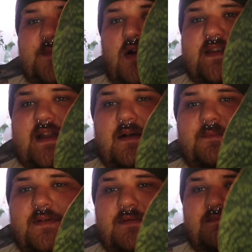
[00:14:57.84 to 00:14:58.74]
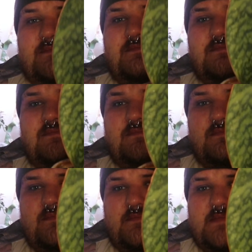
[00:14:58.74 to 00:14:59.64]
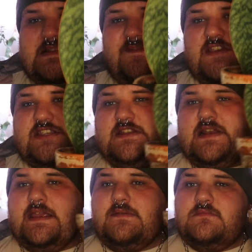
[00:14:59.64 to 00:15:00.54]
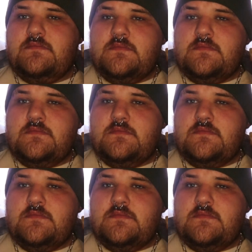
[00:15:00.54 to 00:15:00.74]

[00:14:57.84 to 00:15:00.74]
is potted up. sufficiently.